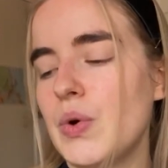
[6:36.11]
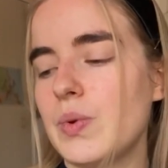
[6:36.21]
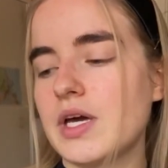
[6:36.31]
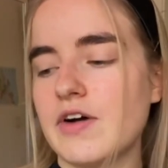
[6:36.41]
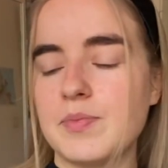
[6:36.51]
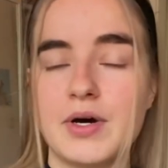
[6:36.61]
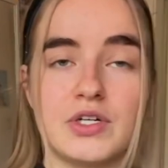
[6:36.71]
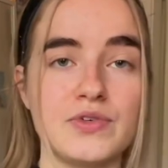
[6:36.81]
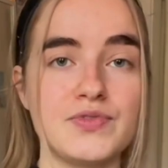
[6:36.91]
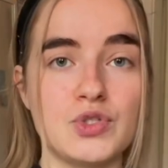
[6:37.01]
We covered part
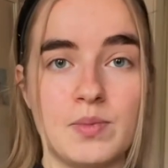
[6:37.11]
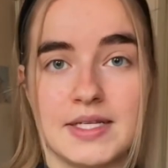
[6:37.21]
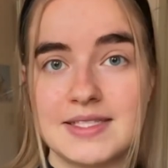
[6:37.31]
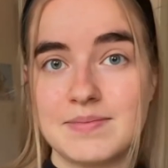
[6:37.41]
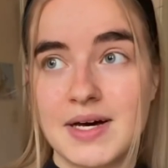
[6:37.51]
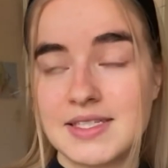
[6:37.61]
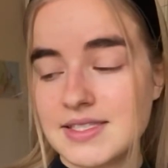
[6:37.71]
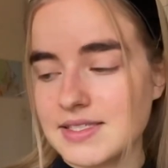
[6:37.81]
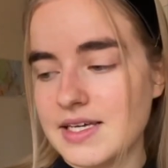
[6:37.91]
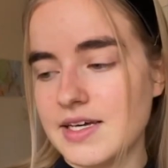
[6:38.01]
of Thomas
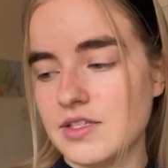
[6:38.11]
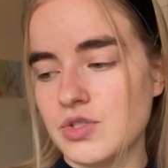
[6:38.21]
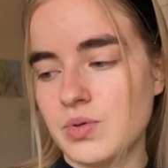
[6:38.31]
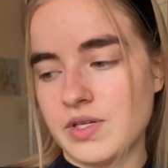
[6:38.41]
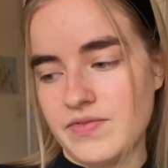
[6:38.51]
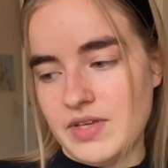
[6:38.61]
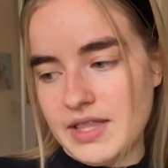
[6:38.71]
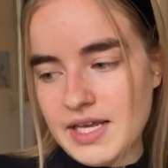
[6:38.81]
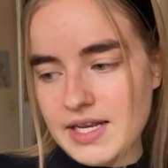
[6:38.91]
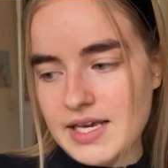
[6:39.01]
Mann's Tod in
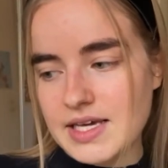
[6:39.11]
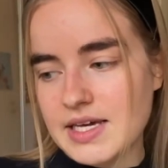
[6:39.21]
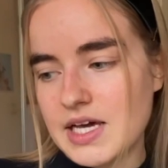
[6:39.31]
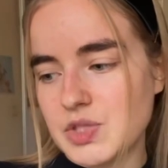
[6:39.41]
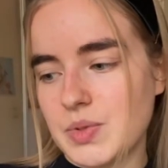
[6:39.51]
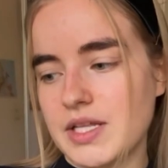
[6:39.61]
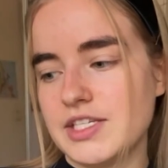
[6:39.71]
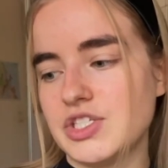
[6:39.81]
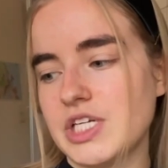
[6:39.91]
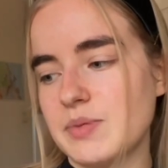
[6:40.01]
Venedig, as well
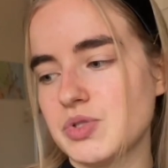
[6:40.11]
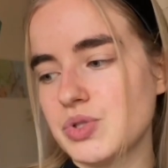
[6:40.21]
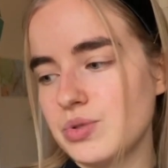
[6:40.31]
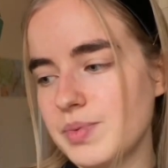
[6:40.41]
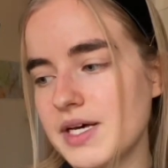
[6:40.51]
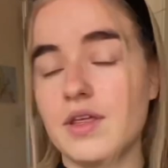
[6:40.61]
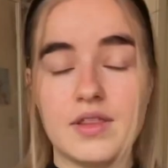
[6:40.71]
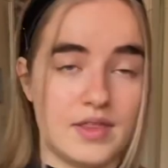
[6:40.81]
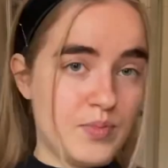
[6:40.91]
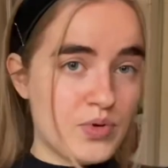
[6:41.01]
as James Cooper's
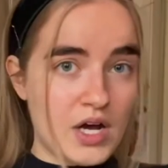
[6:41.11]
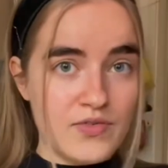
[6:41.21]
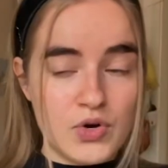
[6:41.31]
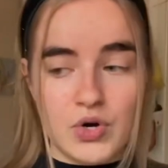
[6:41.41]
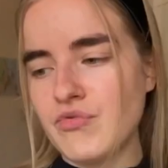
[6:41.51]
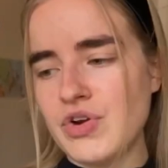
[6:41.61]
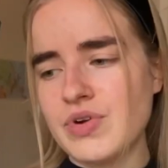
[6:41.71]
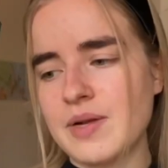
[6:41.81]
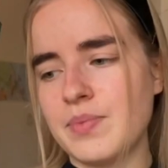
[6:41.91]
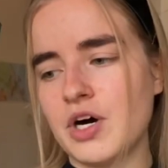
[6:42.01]
The Bravo. We
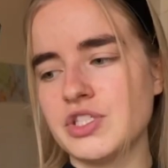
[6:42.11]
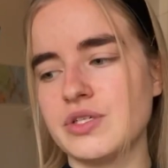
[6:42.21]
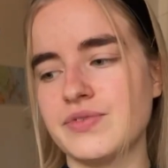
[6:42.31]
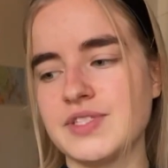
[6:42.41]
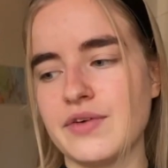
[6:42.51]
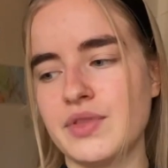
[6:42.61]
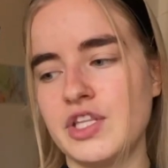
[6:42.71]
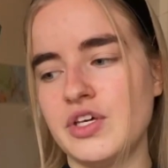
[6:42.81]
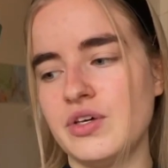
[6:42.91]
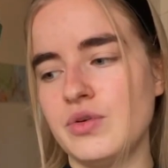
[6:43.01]
read parts of Daphne
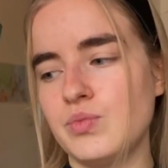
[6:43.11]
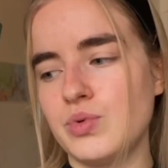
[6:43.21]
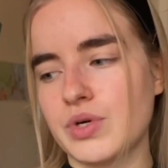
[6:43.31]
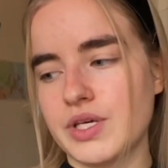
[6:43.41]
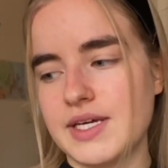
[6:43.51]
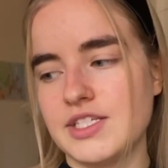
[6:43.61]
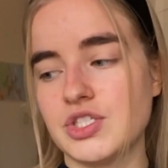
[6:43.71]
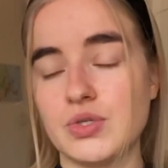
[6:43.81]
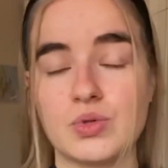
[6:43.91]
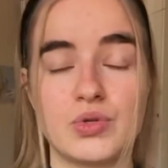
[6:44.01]
du Maurier's
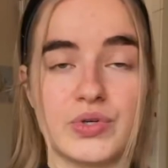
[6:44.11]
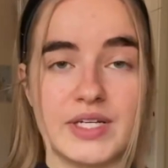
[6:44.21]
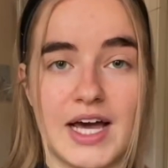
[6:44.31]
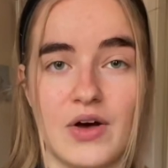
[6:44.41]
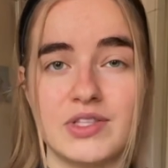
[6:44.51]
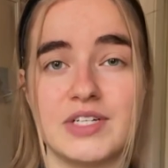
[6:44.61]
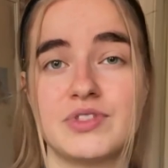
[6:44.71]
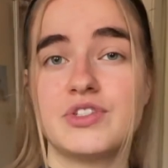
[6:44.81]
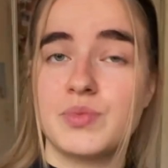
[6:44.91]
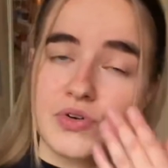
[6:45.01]
Don't Look Now.
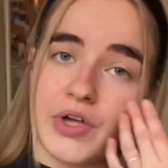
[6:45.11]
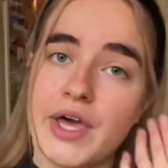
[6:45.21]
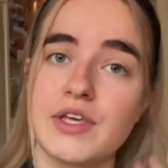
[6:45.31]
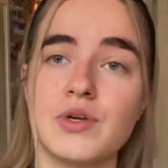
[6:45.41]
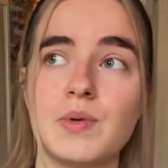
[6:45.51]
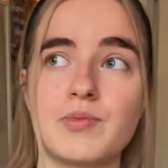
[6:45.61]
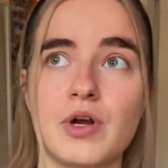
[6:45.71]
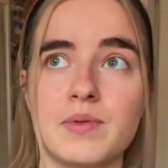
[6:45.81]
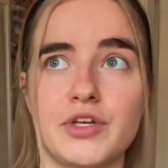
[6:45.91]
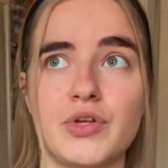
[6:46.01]
Daphne du Maurier, you will
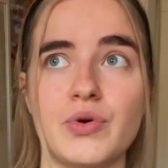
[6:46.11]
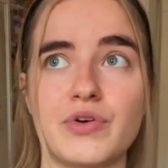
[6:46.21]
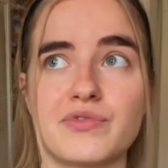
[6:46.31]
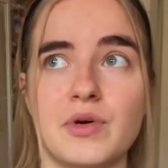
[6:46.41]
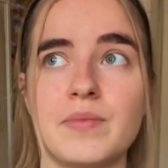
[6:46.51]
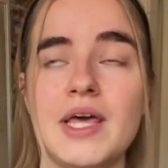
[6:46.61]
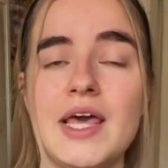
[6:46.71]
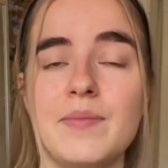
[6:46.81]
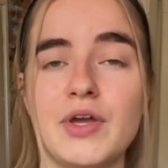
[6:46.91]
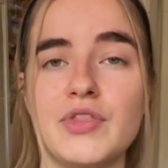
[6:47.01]
probably know her from
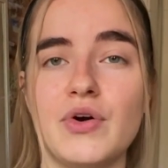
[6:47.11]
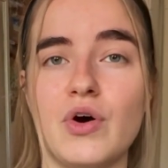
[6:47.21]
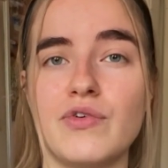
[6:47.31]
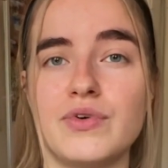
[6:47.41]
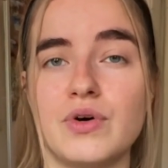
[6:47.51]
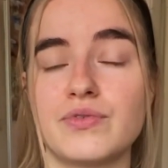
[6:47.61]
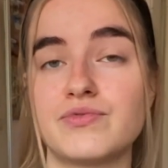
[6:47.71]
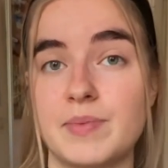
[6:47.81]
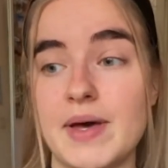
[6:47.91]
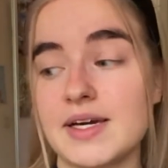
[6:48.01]
being the author of
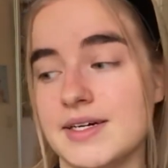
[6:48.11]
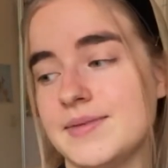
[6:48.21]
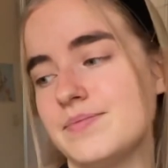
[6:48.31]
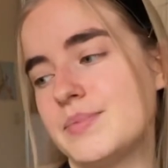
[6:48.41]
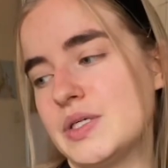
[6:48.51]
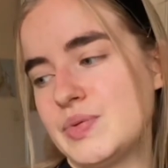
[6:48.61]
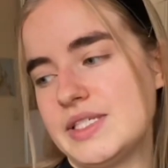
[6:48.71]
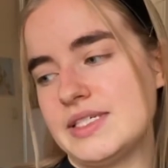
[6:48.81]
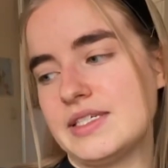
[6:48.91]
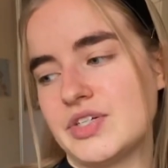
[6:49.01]
Rebecca, but we
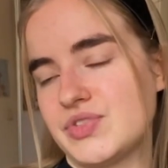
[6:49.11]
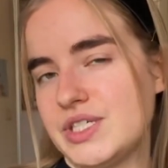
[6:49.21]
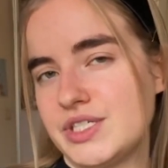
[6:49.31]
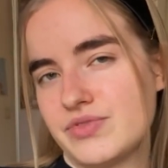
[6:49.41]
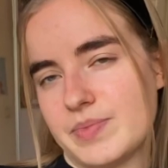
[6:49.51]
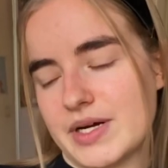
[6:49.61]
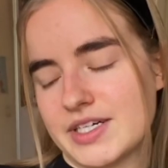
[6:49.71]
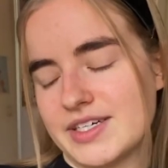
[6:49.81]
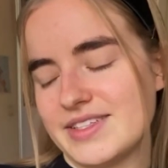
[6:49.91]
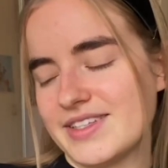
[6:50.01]
did not read
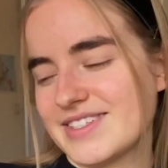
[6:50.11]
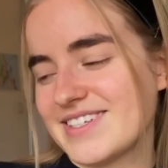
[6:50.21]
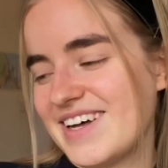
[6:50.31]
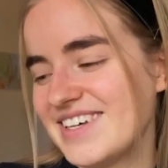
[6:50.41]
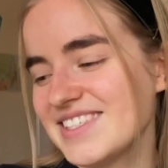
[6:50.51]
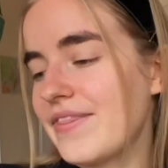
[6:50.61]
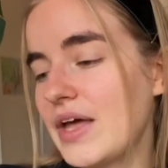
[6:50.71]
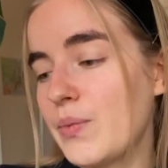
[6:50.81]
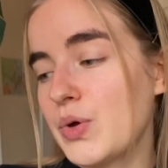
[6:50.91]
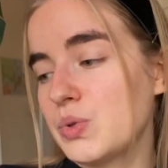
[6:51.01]
Rebecca in this class.
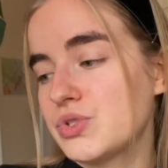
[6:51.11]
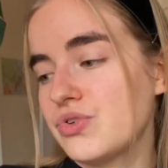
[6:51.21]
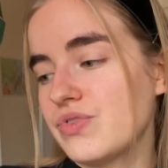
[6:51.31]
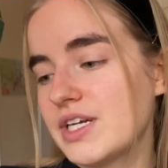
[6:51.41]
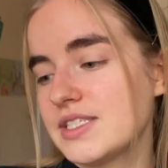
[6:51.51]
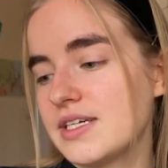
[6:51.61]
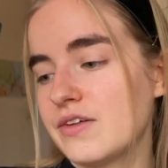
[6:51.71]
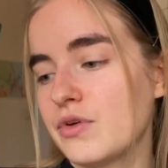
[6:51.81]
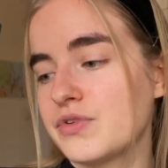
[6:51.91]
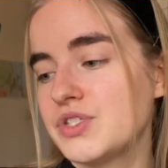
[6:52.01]
Then we also read a
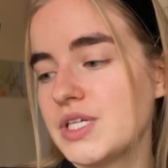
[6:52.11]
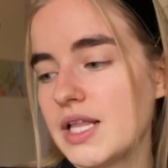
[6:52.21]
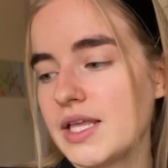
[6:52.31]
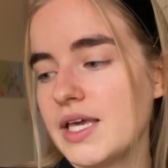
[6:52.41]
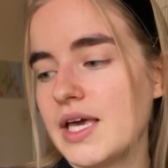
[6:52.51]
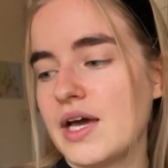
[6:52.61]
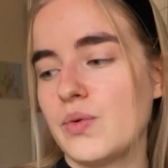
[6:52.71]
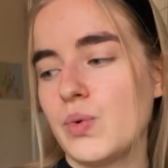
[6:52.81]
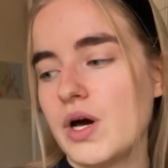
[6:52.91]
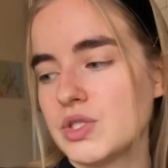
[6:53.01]
ton of Shelley
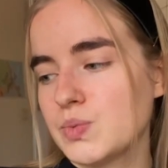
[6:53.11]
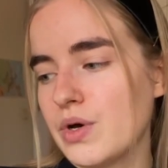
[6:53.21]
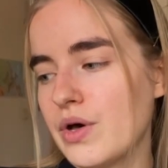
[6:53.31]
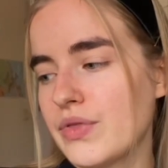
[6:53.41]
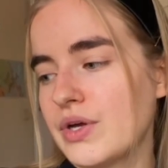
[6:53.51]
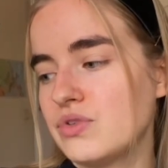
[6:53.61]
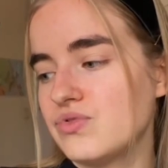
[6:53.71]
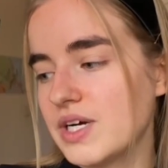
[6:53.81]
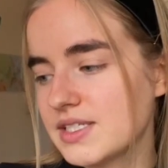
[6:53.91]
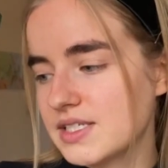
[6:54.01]
and Wordsworth and
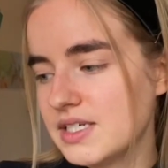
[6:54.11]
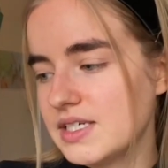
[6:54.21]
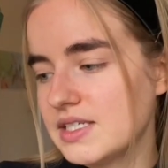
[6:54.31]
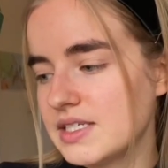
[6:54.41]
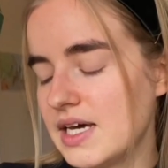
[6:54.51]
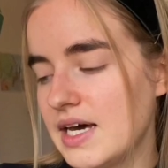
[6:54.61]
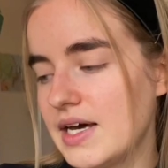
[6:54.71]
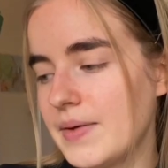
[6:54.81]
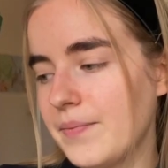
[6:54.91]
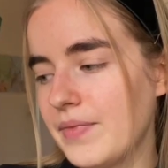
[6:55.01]
Ruskin,
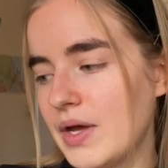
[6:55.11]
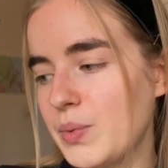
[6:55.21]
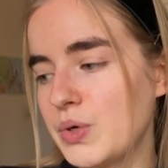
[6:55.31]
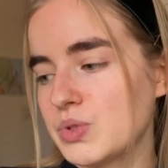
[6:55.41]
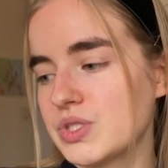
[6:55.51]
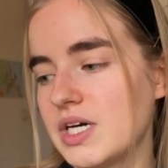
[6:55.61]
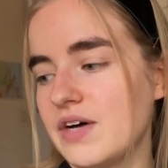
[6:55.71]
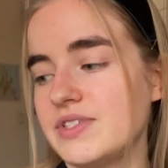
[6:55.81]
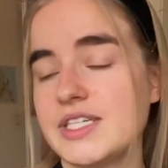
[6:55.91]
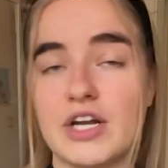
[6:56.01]
and we also
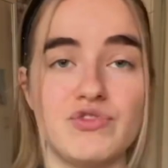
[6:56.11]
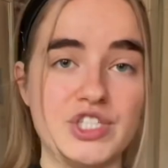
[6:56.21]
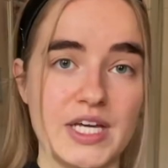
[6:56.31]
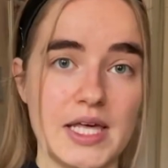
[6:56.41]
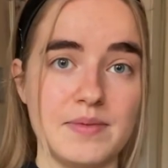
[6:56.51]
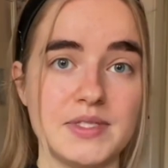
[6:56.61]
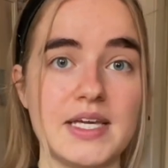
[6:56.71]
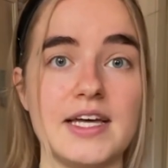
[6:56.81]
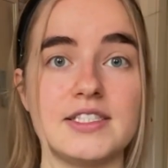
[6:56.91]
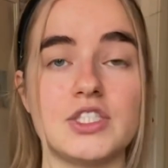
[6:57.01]
covered Henry James
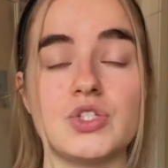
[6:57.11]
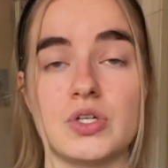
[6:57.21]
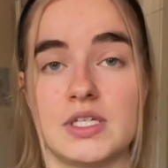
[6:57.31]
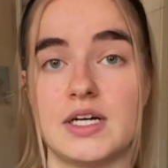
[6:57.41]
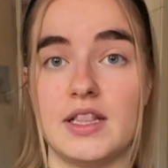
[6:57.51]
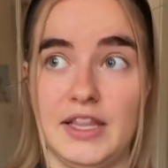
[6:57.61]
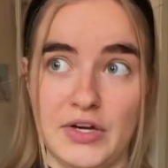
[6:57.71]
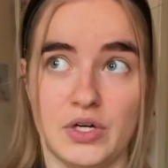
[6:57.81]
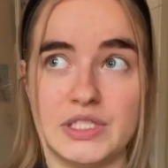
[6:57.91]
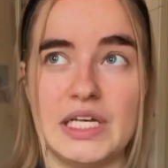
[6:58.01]
and Donna
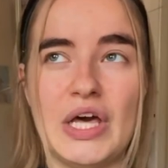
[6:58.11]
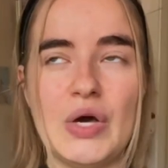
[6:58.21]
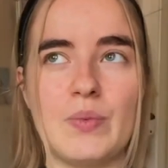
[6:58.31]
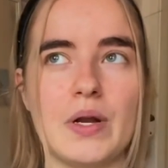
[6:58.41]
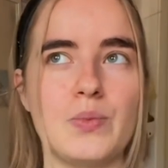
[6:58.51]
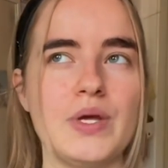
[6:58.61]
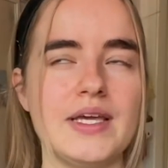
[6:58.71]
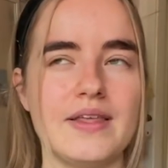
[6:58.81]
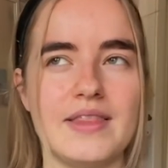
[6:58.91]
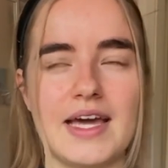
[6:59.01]
Leon, when we
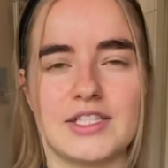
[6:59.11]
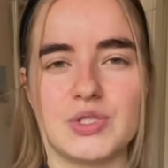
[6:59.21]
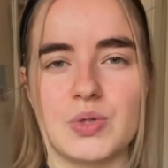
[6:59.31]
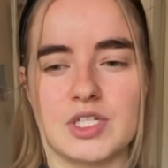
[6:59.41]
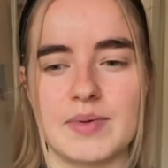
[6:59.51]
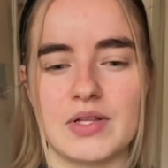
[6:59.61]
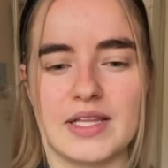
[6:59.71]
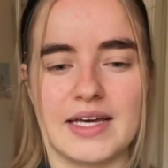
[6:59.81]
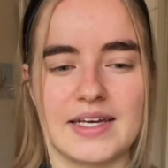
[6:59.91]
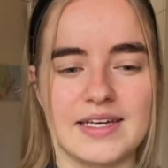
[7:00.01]
in the end talked about
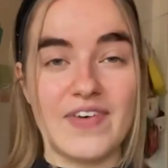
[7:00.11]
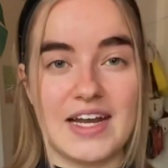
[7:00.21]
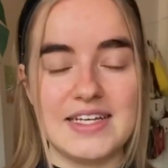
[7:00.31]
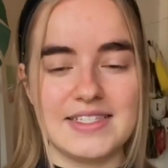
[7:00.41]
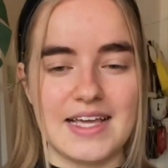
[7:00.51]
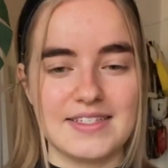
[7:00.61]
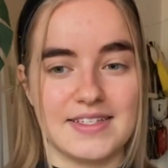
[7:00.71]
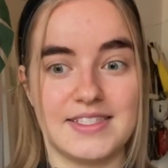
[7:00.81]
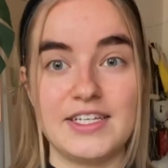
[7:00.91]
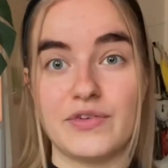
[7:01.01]
like Venice as the
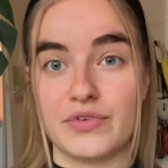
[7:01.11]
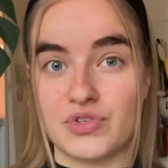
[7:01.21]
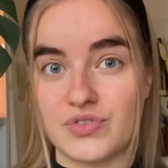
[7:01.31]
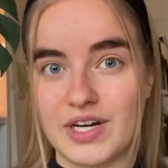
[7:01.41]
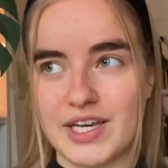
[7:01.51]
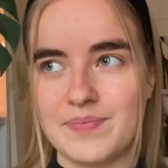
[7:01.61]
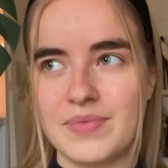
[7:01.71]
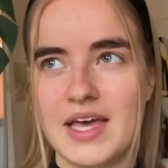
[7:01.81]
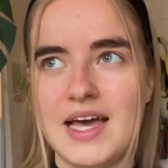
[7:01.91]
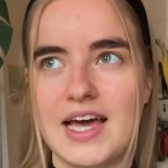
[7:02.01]
scene of a crime,
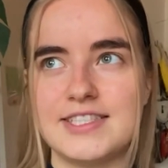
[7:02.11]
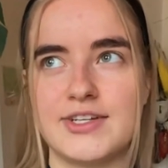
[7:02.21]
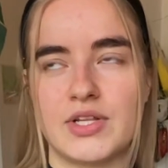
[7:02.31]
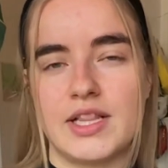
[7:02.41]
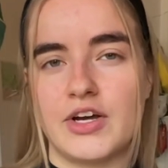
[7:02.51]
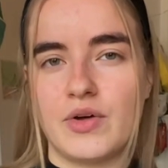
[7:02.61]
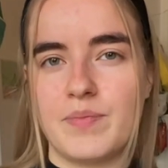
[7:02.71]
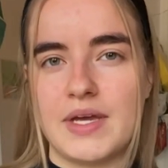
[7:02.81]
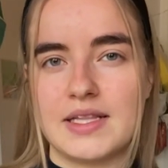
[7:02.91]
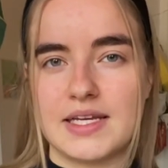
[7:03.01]
and Donna Leon
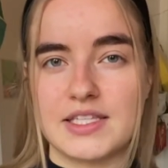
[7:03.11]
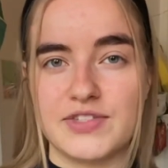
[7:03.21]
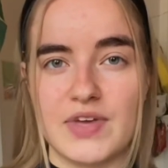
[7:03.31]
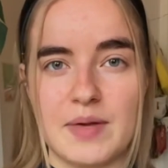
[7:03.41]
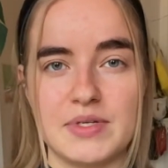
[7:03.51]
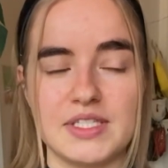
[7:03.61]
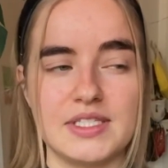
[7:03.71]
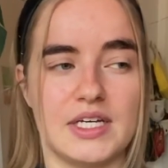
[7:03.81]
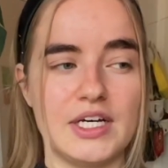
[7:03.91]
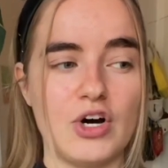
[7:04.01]
being like this famous
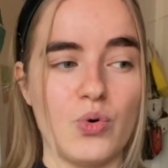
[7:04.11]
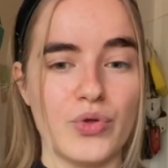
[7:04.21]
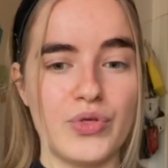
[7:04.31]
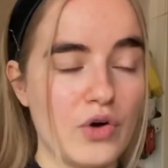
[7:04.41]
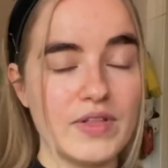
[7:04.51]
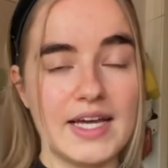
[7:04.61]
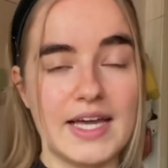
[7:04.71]
author of like,